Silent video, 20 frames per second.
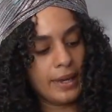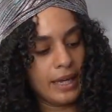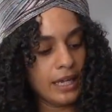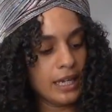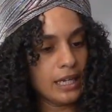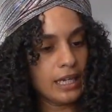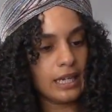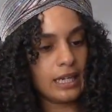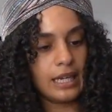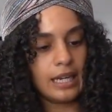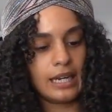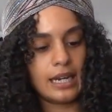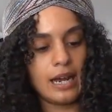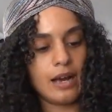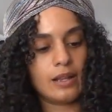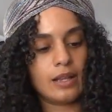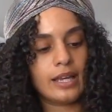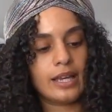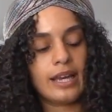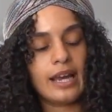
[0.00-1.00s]
pink, and
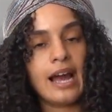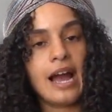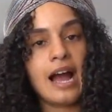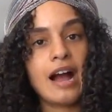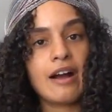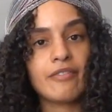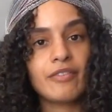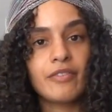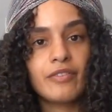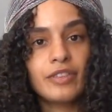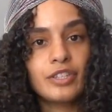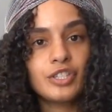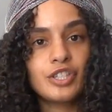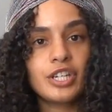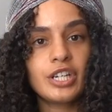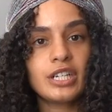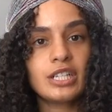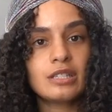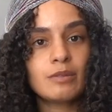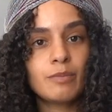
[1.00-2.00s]
now like half of the
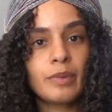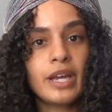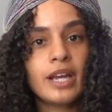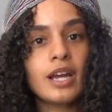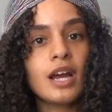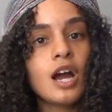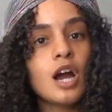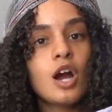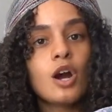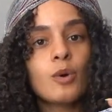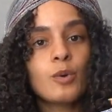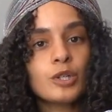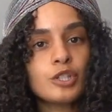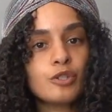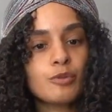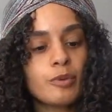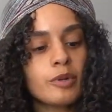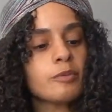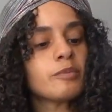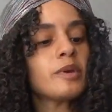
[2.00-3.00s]
jean is pink,
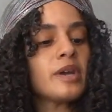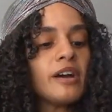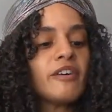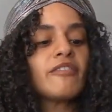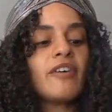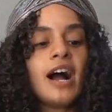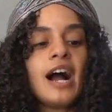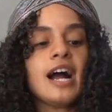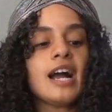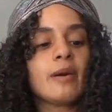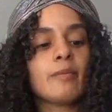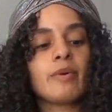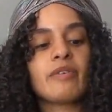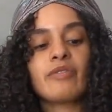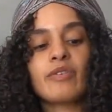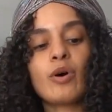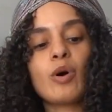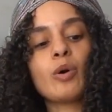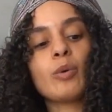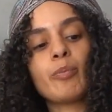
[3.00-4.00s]
which would be a vibe if
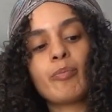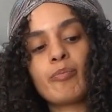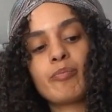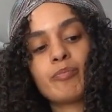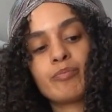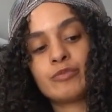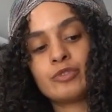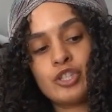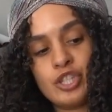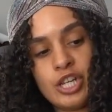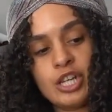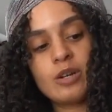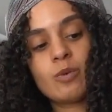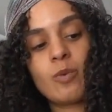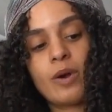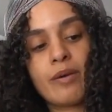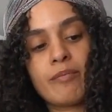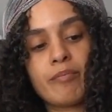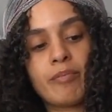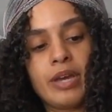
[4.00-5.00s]
the whole jean
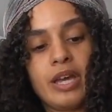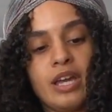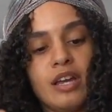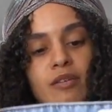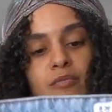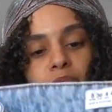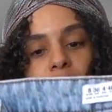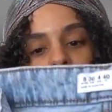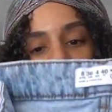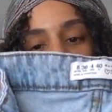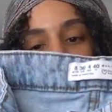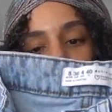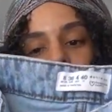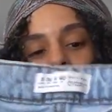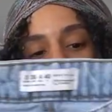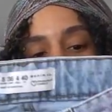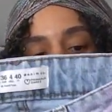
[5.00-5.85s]
went pink, but it was